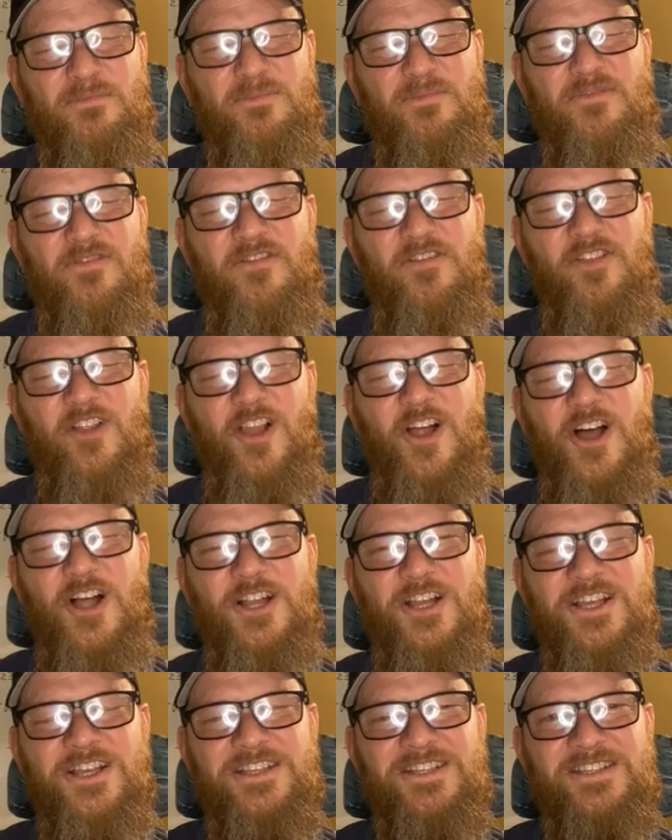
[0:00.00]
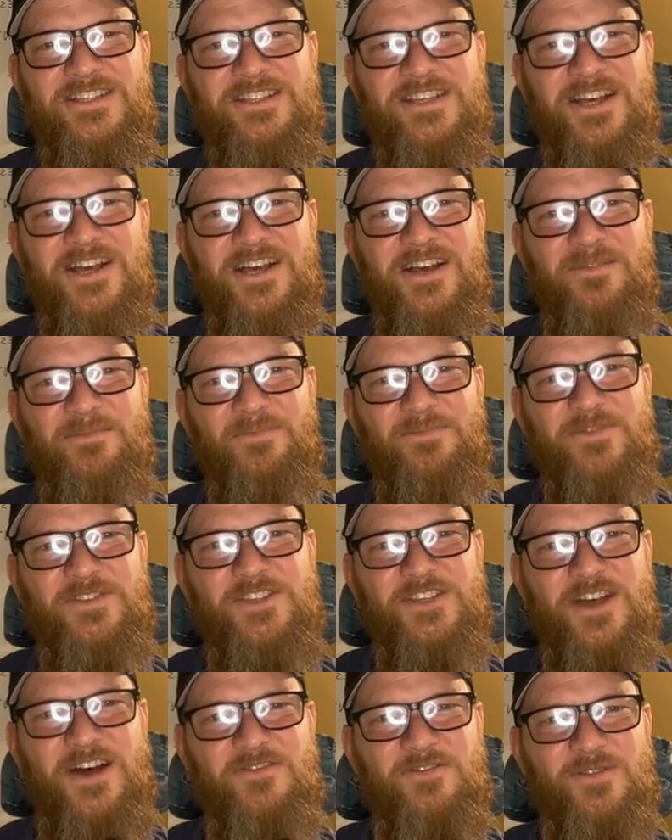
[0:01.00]
a flawless
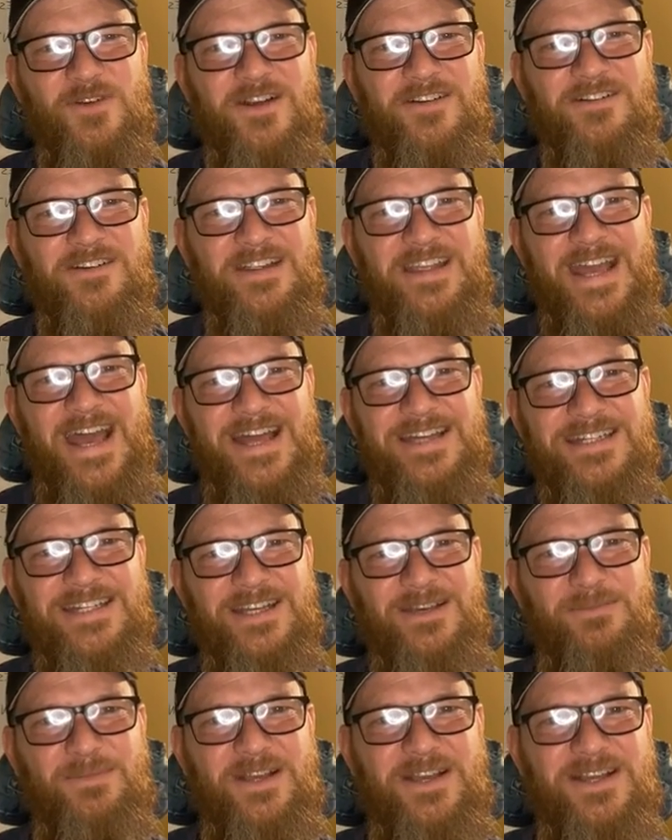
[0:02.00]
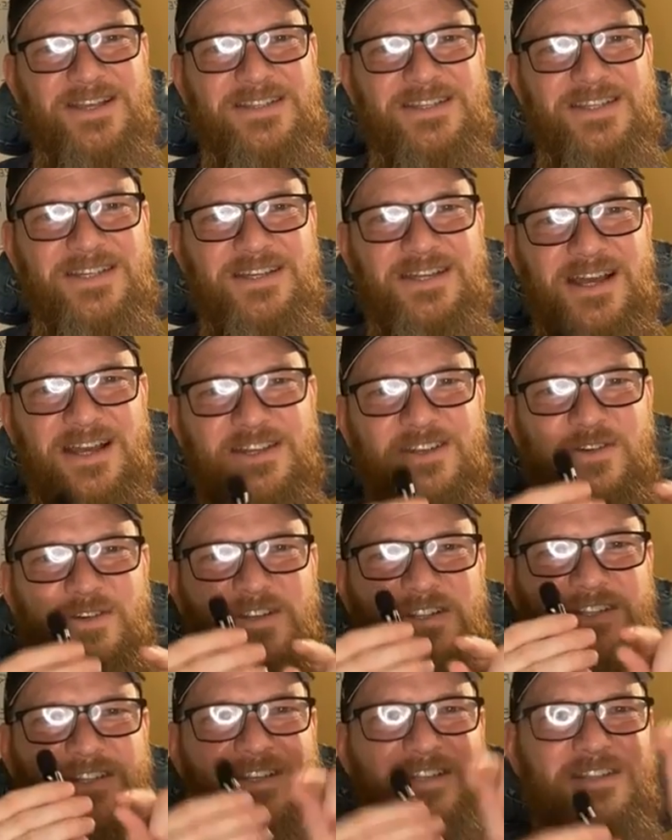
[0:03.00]
software yet, because I
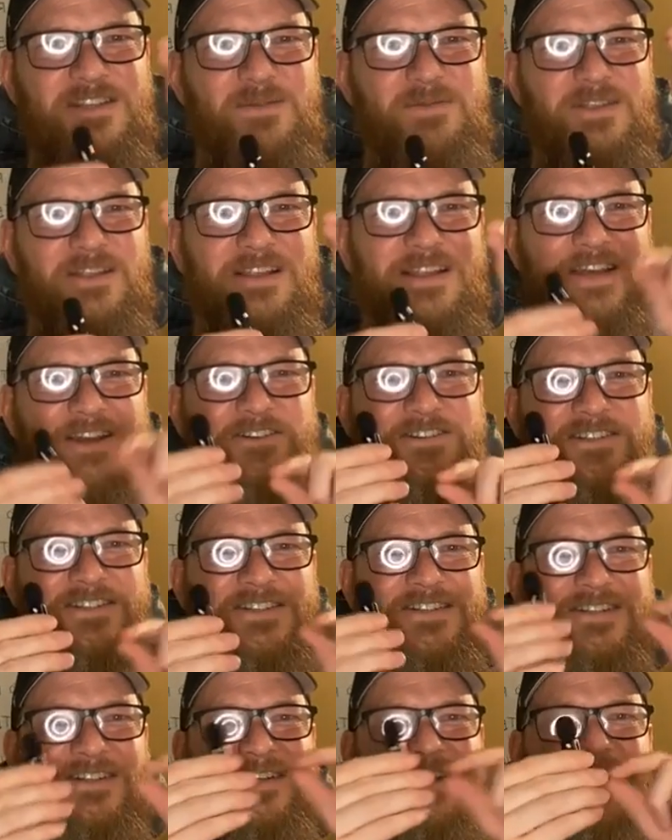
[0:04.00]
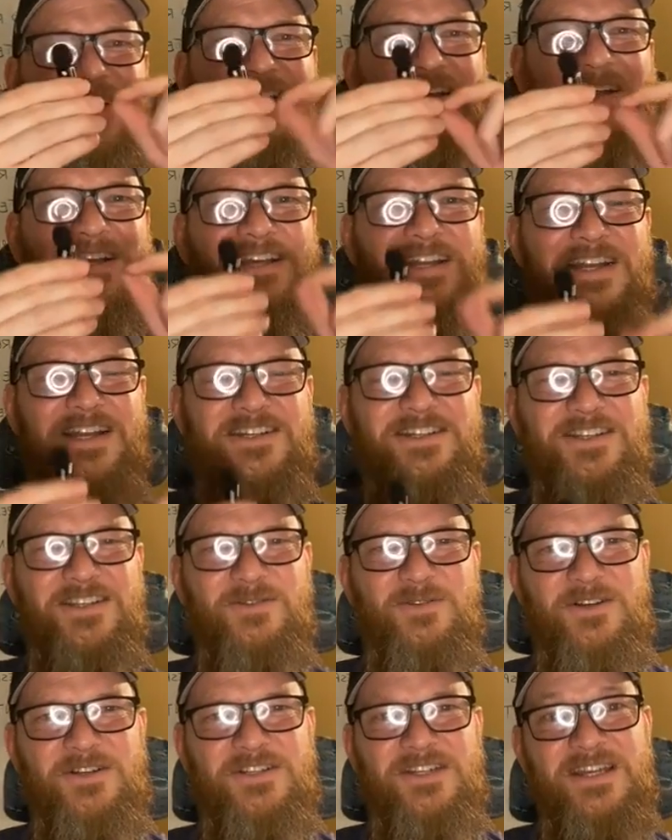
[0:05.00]
noticed that some of the letters didn't connect
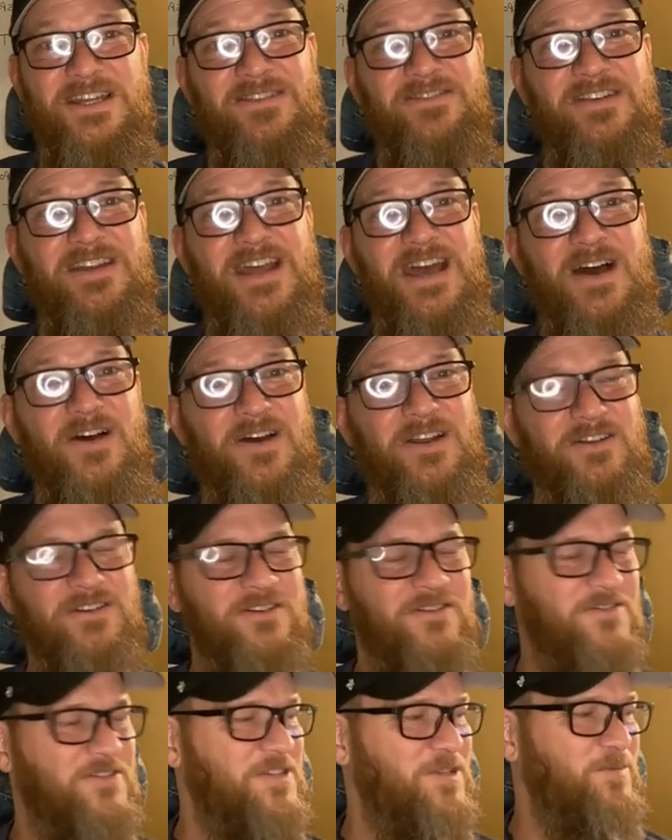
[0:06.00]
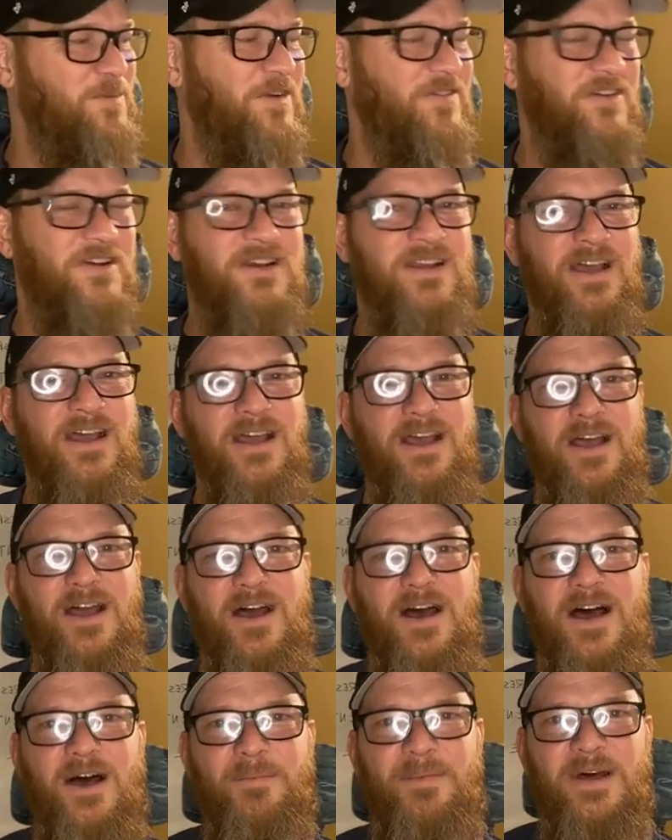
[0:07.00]
to the words, and even now I don't know if it's perfect.
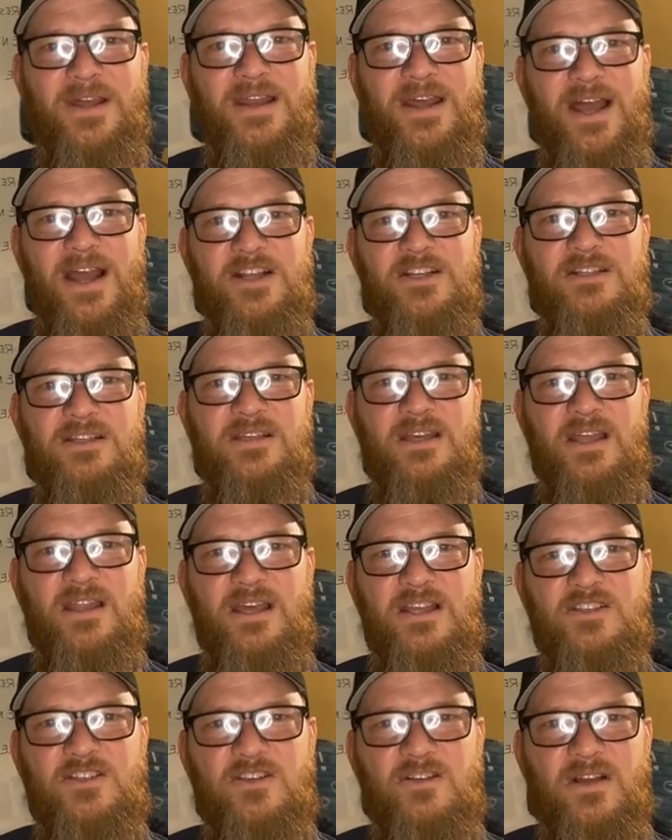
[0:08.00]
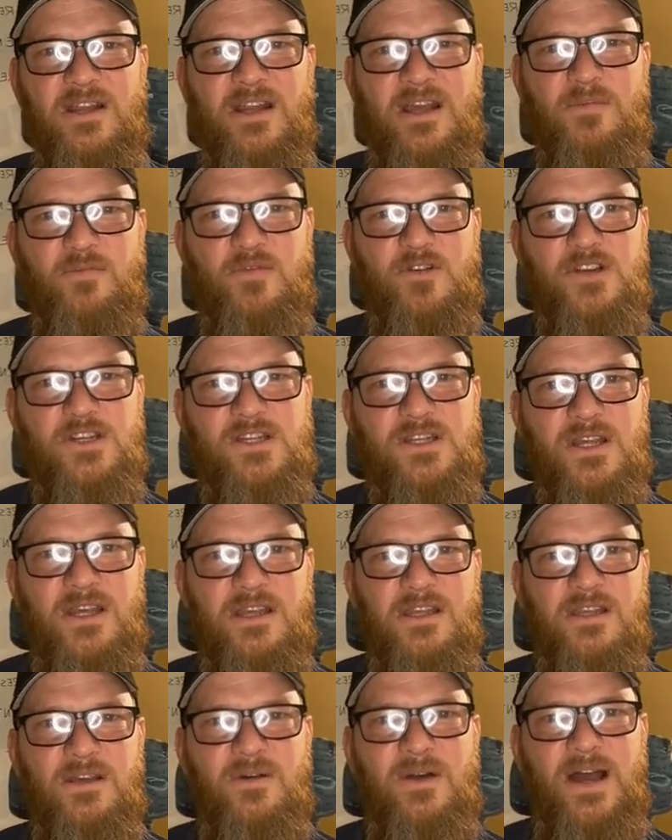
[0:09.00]
But actually, yeah, that's great. I
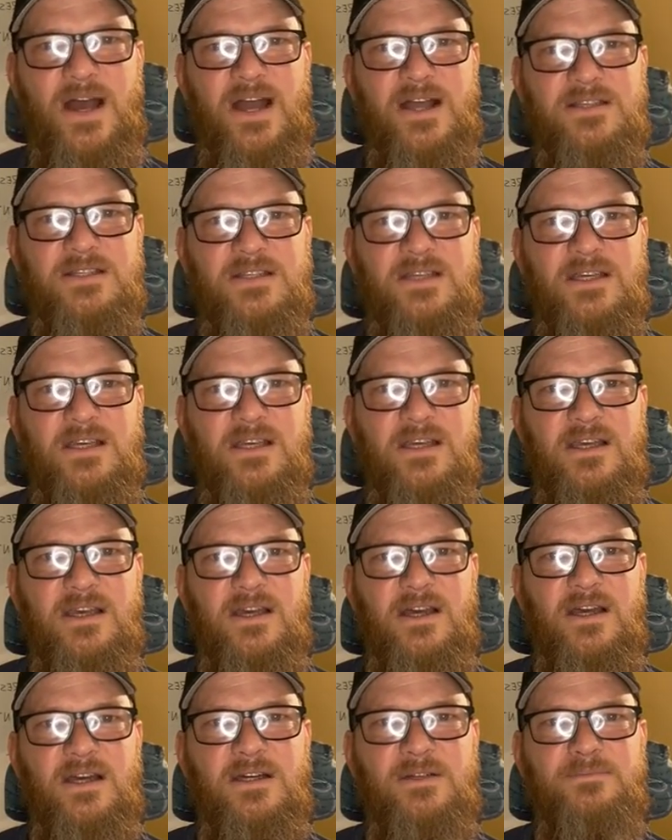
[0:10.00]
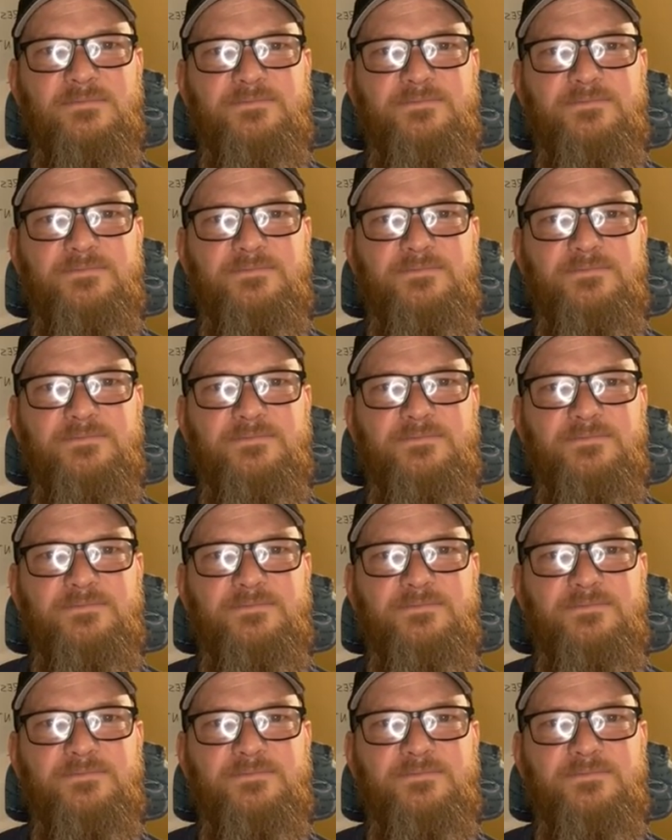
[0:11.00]
appreciate you asking